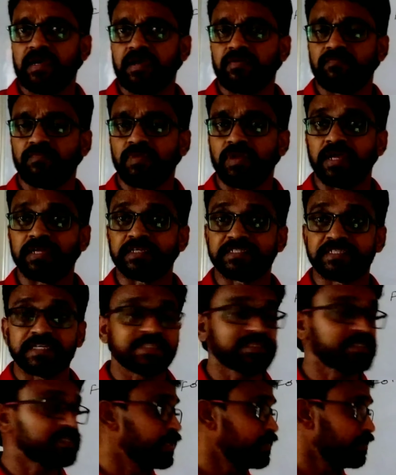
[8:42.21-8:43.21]
will
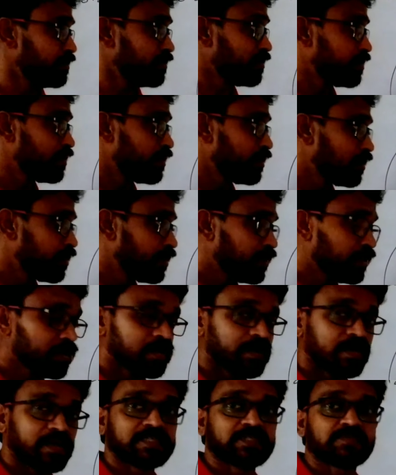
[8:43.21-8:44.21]
exist in
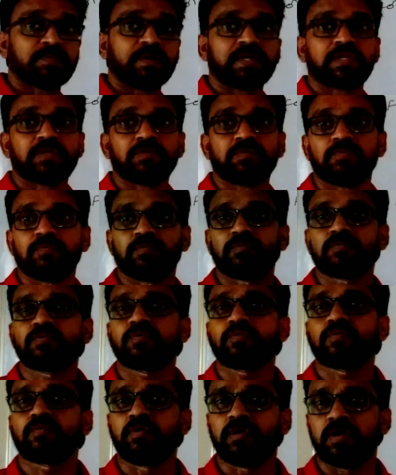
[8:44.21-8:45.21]
respect to
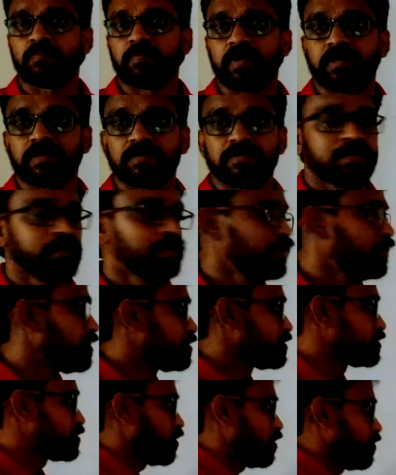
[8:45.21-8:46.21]
codomain.
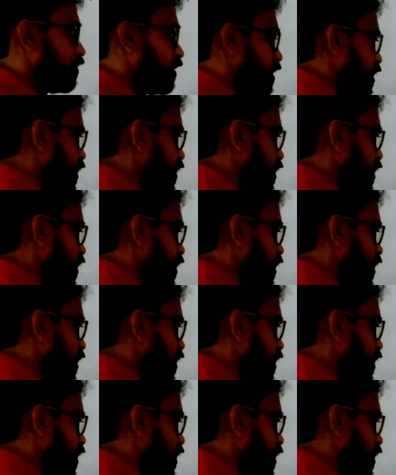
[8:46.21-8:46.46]
So very